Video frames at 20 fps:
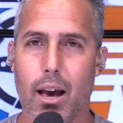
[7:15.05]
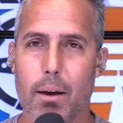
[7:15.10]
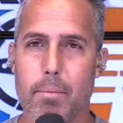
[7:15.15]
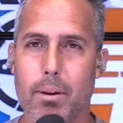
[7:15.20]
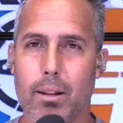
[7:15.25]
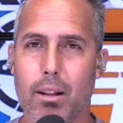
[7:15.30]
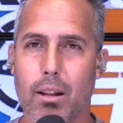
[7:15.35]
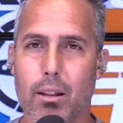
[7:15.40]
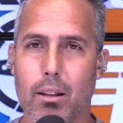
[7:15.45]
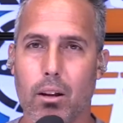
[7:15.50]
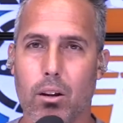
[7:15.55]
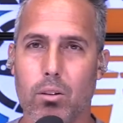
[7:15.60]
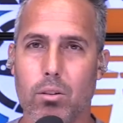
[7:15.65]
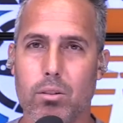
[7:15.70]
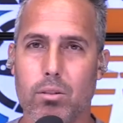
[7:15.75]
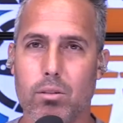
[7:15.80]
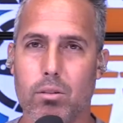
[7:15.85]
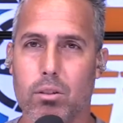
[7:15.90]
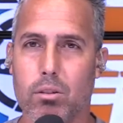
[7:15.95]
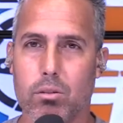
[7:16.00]
I mean, you know,
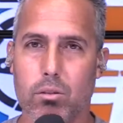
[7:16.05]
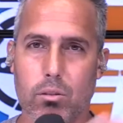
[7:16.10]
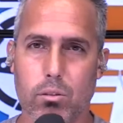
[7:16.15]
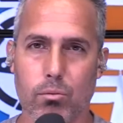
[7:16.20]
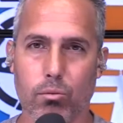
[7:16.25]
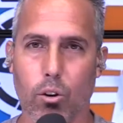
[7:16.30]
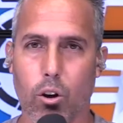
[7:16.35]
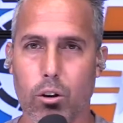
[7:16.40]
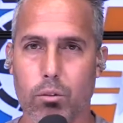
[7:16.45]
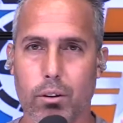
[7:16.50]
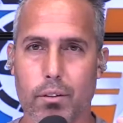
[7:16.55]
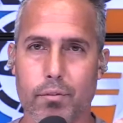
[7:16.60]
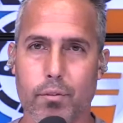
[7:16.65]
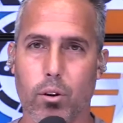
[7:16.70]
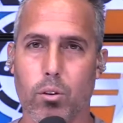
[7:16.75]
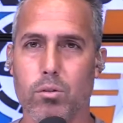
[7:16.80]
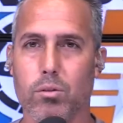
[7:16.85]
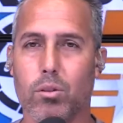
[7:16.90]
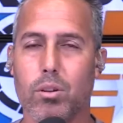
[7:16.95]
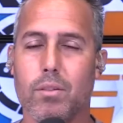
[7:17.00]
these rotary
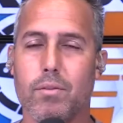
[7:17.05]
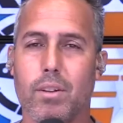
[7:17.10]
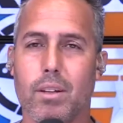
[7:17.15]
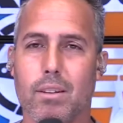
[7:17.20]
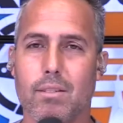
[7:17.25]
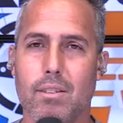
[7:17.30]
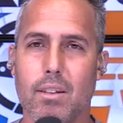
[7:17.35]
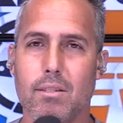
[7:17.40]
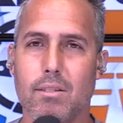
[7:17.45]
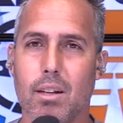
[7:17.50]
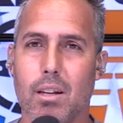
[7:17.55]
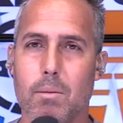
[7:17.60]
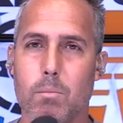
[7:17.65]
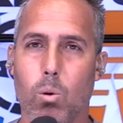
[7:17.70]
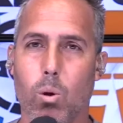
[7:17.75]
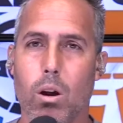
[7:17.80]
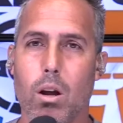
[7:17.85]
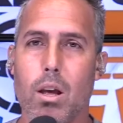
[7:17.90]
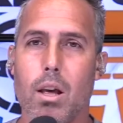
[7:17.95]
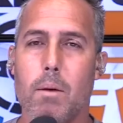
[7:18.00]
phones don't even exist
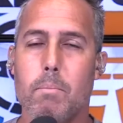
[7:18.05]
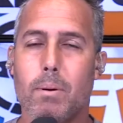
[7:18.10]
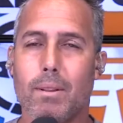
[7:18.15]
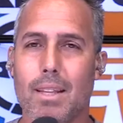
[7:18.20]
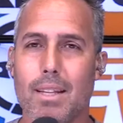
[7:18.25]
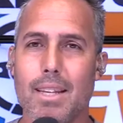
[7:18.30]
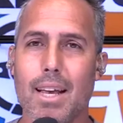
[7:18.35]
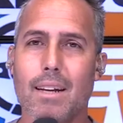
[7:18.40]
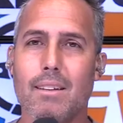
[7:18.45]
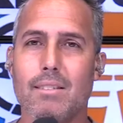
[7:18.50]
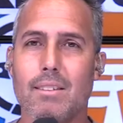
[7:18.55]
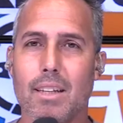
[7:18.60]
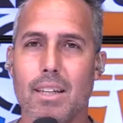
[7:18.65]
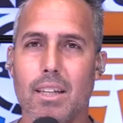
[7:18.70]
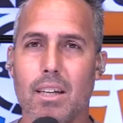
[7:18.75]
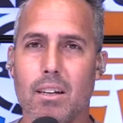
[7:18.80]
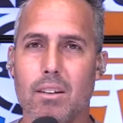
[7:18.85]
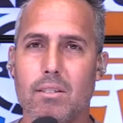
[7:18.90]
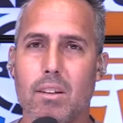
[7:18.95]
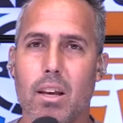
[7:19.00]
anymore. But the next
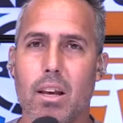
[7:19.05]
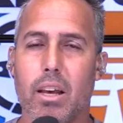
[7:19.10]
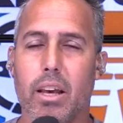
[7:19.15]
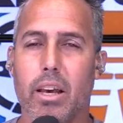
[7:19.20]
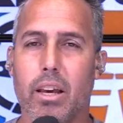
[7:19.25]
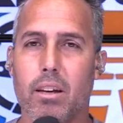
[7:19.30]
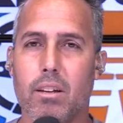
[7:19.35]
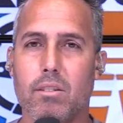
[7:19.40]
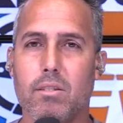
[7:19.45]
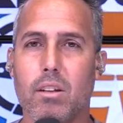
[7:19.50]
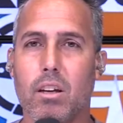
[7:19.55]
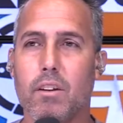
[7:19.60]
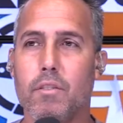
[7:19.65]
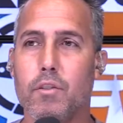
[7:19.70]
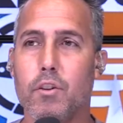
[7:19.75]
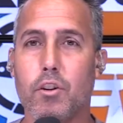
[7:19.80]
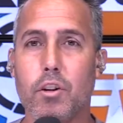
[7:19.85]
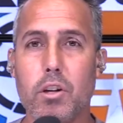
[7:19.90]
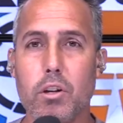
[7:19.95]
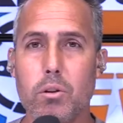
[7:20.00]
thing is
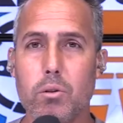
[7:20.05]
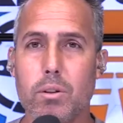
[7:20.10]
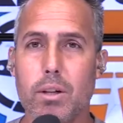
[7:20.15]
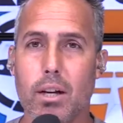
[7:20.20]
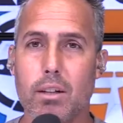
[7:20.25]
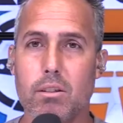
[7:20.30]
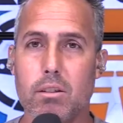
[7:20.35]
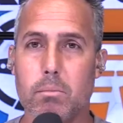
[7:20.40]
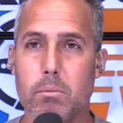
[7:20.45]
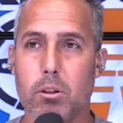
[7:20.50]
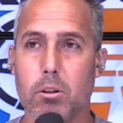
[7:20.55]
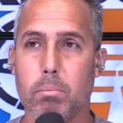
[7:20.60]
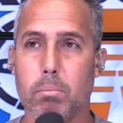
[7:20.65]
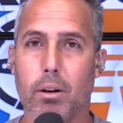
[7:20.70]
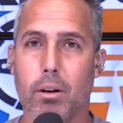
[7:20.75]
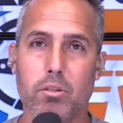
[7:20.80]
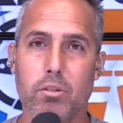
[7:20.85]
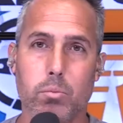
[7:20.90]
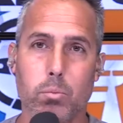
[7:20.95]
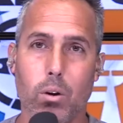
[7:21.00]
if you're a new customer,
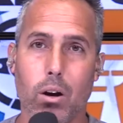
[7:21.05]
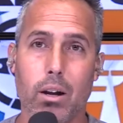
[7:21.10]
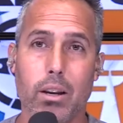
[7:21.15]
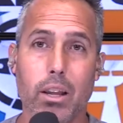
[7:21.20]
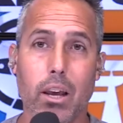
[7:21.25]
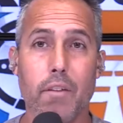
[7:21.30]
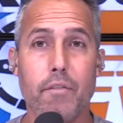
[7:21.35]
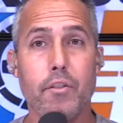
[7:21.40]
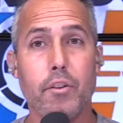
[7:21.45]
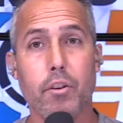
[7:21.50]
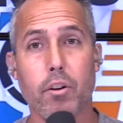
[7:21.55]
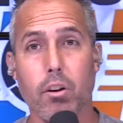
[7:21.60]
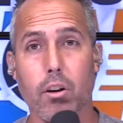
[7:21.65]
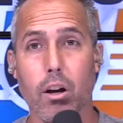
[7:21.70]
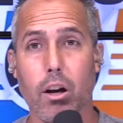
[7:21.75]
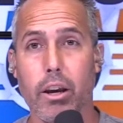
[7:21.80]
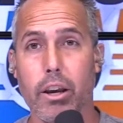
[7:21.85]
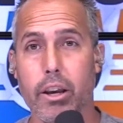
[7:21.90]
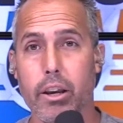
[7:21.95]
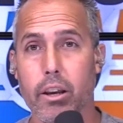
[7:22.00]
press 1. If you're
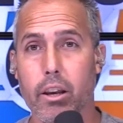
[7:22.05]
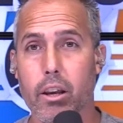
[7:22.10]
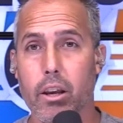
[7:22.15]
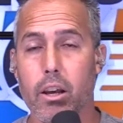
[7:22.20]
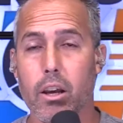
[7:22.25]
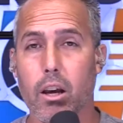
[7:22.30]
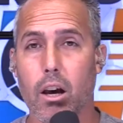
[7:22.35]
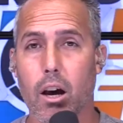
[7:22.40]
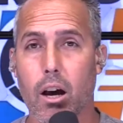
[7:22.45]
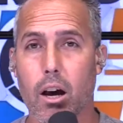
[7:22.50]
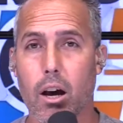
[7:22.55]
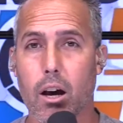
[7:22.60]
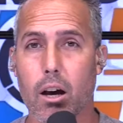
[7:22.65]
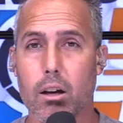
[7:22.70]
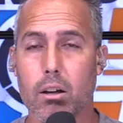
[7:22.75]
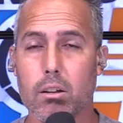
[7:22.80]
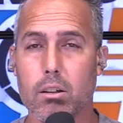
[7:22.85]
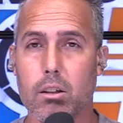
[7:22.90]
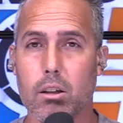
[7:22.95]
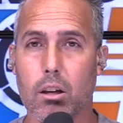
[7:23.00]

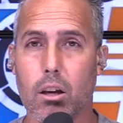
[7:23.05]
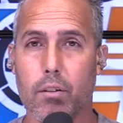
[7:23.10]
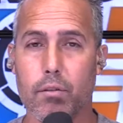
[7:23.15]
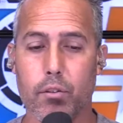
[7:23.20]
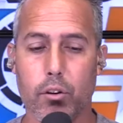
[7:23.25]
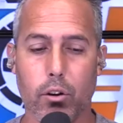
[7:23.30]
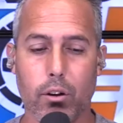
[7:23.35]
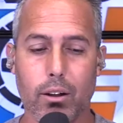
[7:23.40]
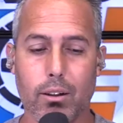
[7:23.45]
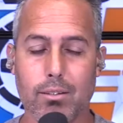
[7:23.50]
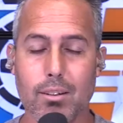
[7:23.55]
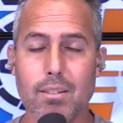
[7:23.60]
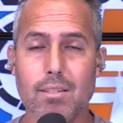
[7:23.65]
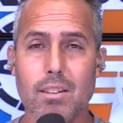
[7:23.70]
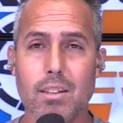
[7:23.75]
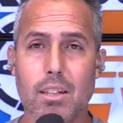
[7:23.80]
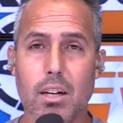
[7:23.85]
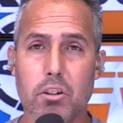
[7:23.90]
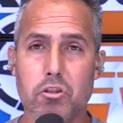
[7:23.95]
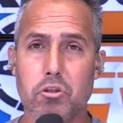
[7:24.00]
an
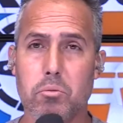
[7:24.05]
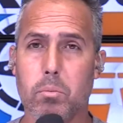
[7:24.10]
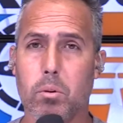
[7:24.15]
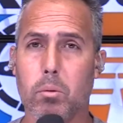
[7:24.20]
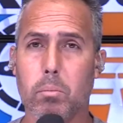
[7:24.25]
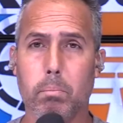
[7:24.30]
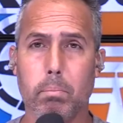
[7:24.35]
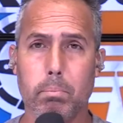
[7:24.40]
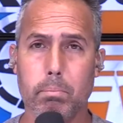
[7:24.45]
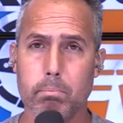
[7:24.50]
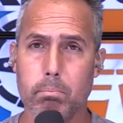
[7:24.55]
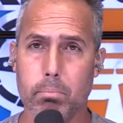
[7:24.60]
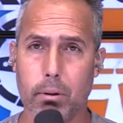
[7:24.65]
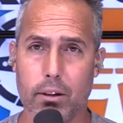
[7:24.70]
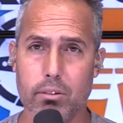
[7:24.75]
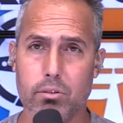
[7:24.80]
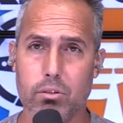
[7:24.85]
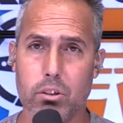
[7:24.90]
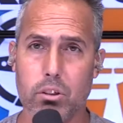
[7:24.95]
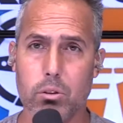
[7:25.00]
existing customer,
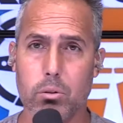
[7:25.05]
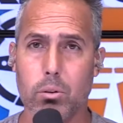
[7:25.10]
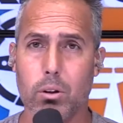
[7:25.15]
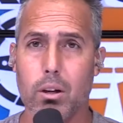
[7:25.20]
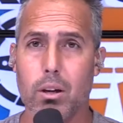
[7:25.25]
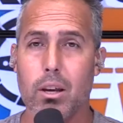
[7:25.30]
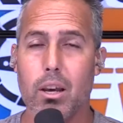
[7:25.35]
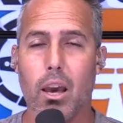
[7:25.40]
press 2.